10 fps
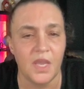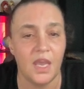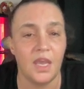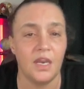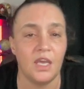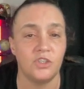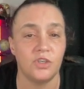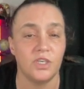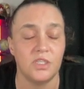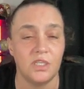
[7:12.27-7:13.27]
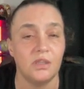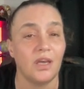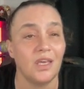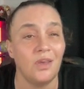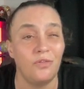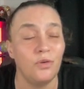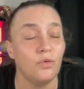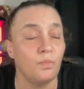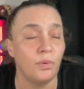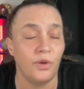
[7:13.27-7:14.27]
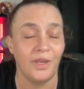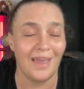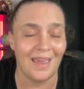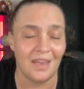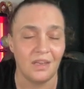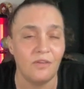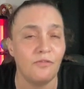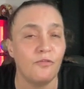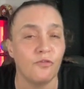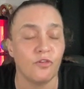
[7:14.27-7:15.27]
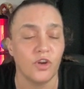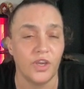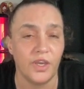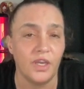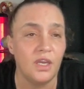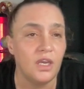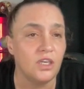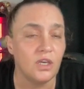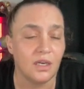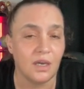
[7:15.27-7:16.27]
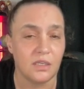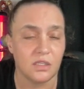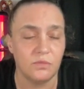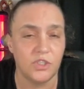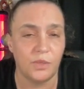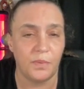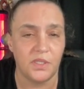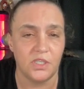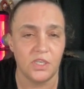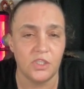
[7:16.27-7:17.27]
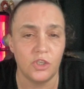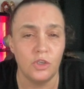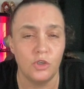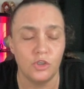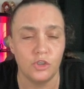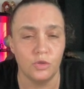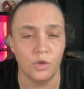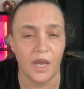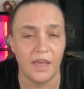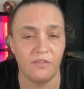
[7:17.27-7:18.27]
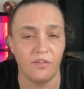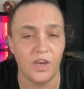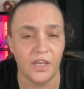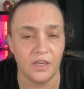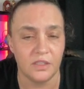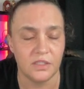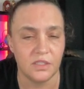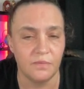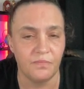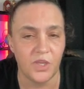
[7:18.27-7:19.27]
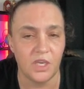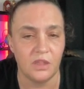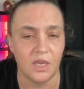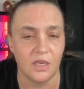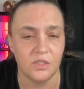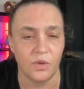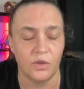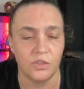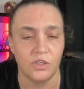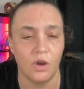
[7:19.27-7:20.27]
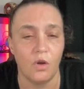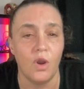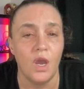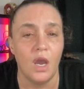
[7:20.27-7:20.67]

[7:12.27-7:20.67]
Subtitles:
And as you can see, like if you putting any free custom GPTs, you should have links in there as well. So,